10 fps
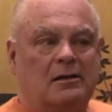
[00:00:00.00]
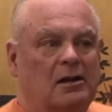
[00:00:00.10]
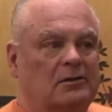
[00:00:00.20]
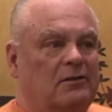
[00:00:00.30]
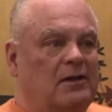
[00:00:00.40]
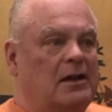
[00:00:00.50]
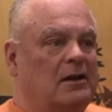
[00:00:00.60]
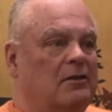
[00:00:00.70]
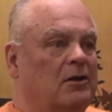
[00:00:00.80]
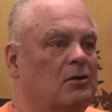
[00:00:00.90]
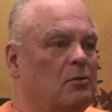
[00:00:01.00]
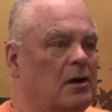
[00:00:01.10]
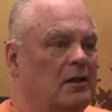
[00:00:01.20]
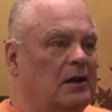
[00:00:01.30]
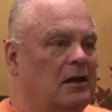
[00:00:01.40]
cultivating the
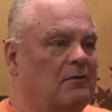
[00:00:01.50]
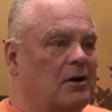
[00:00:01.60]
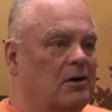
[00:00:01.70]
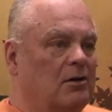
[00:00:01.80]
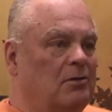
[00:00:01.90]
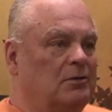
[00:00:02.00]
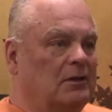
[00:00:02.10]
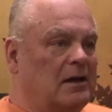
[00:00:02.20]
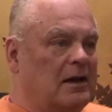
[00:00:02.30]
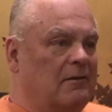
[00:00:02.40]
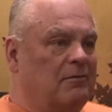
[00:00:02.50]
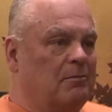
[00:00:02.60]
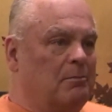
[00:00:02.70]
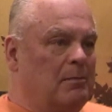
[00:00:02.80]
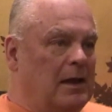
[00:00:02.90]
quality of our own life
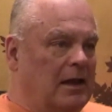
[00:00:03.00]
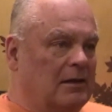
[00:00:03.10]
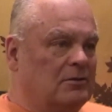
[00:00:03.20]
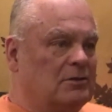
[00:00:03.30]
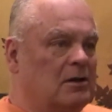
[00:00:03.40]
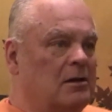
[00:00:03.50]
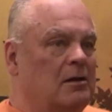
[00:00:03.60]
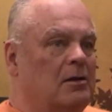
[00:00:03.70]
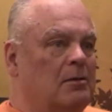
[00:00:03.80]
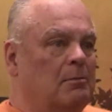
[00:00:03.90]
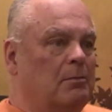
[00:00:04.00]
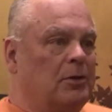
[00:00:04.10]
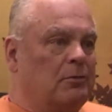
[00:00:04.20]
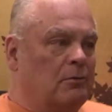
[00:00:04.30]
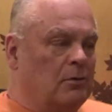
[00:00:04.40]
means
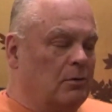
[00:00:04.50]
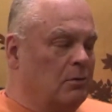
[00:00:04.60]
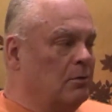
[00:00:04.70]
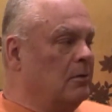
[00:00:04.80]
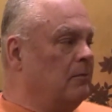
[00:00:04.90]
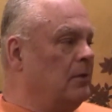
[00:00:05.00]
through